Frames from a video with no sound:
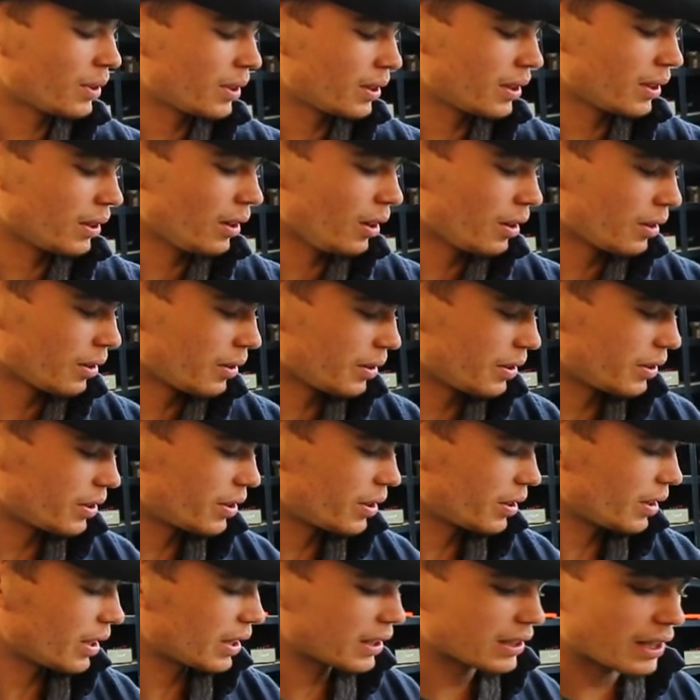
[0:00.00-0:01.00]
With the
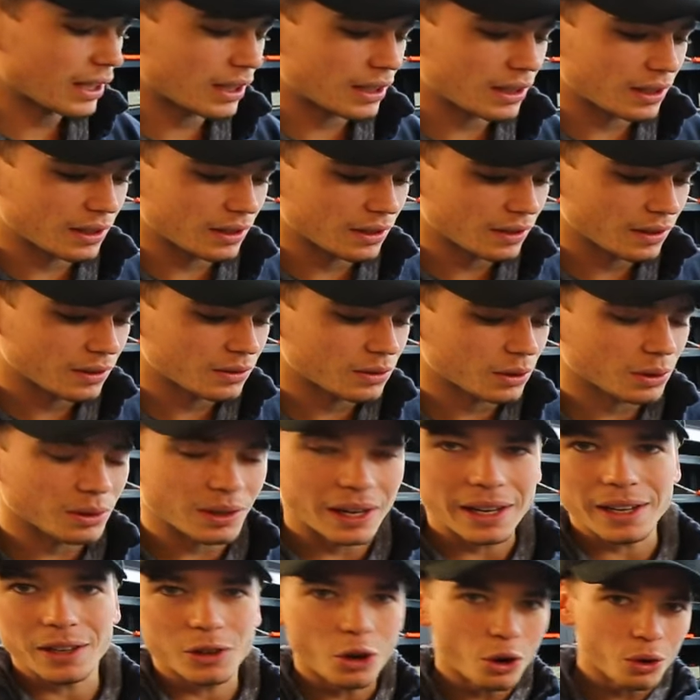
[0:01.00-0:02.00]
orange, exactly. So
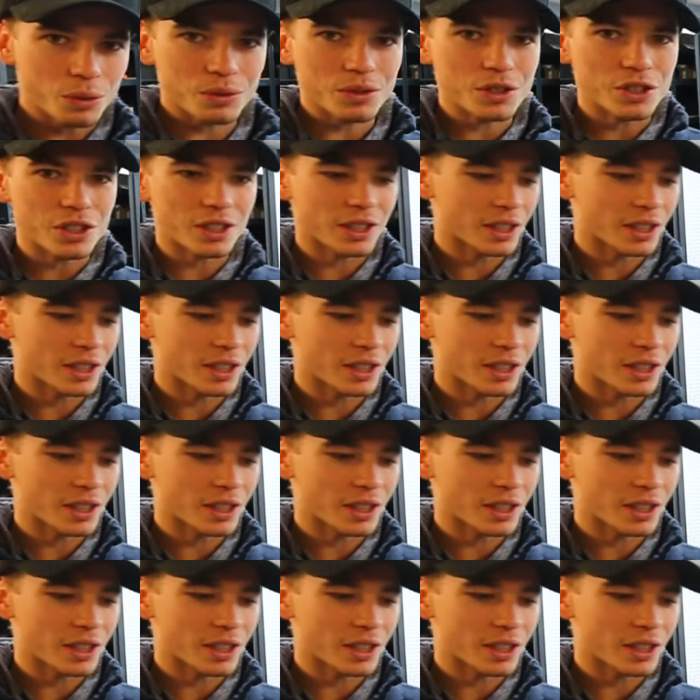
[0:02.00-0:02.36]
like an orange